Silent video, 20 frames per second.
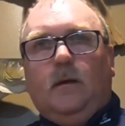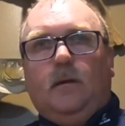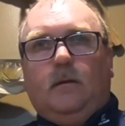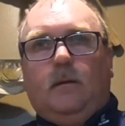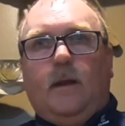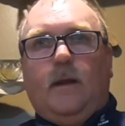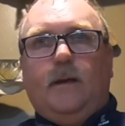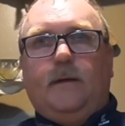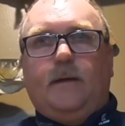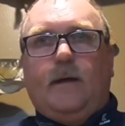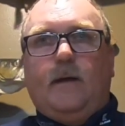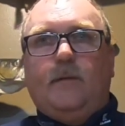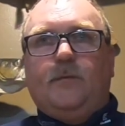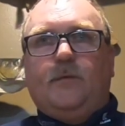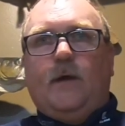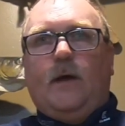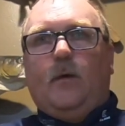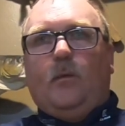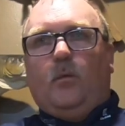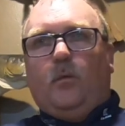A lot of
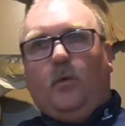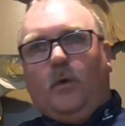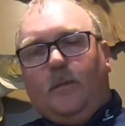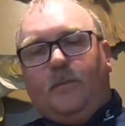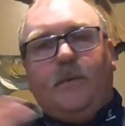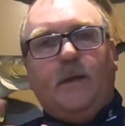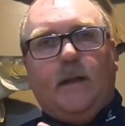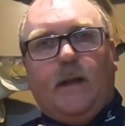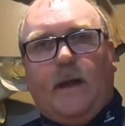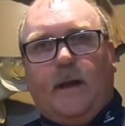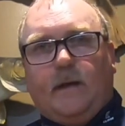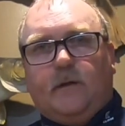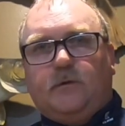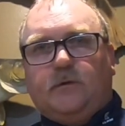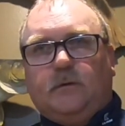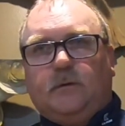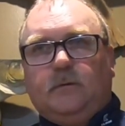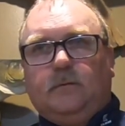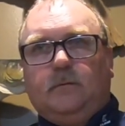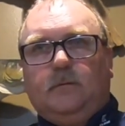times that ripping
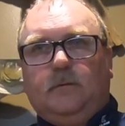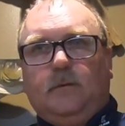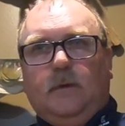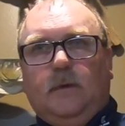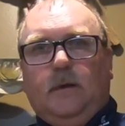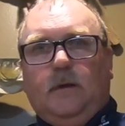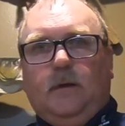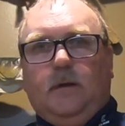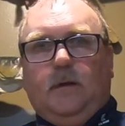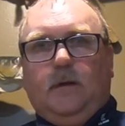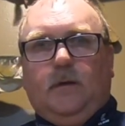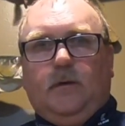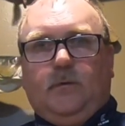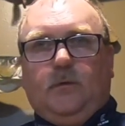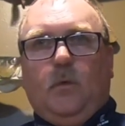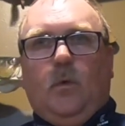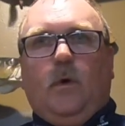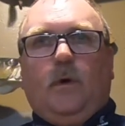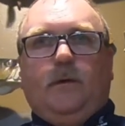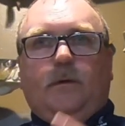action is
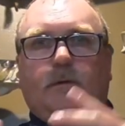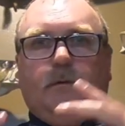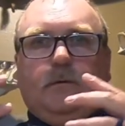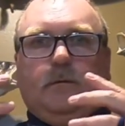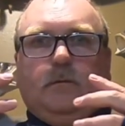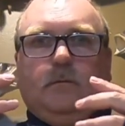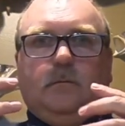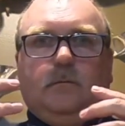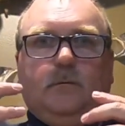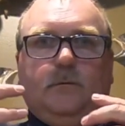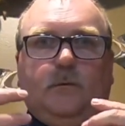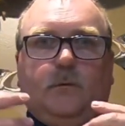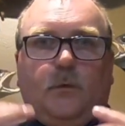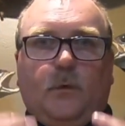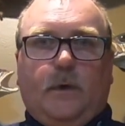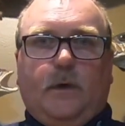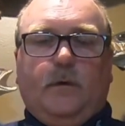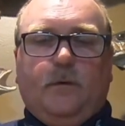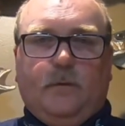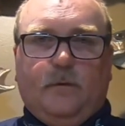going to
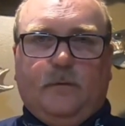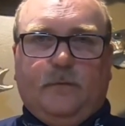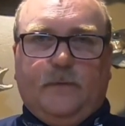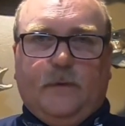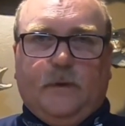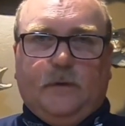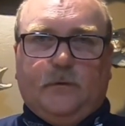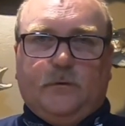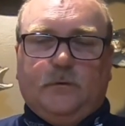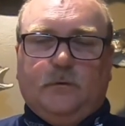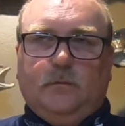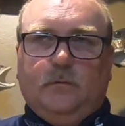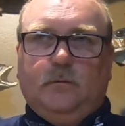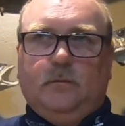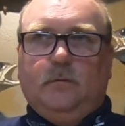trigger the fish.